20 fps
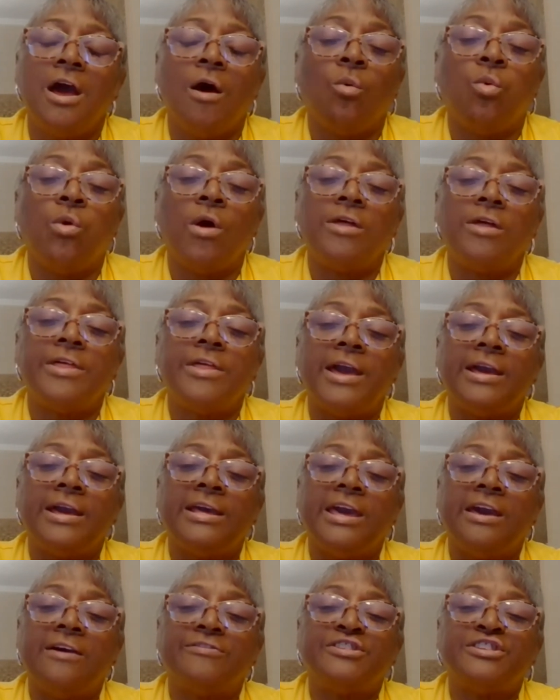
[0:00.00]
where they
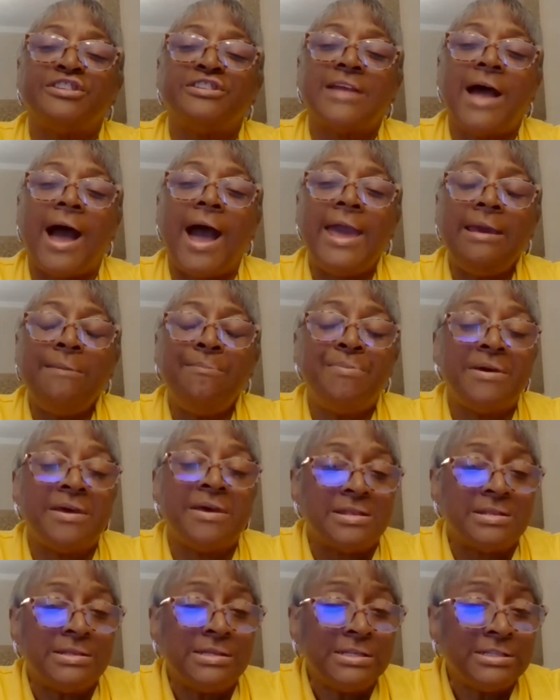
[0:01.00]
give
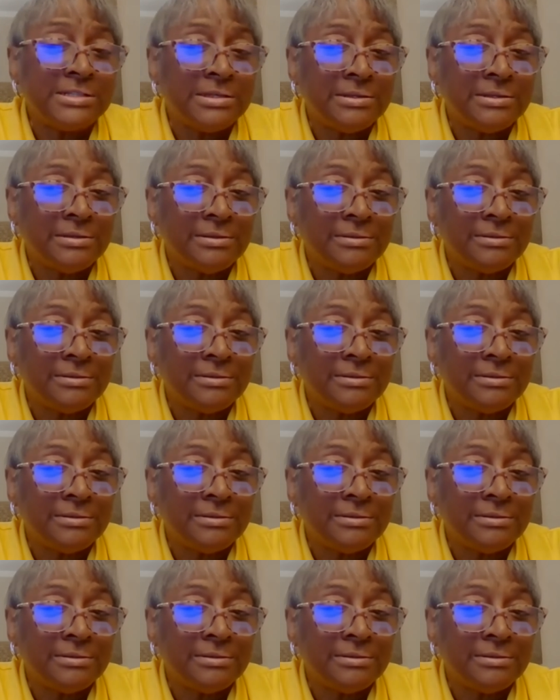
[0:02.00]
stipends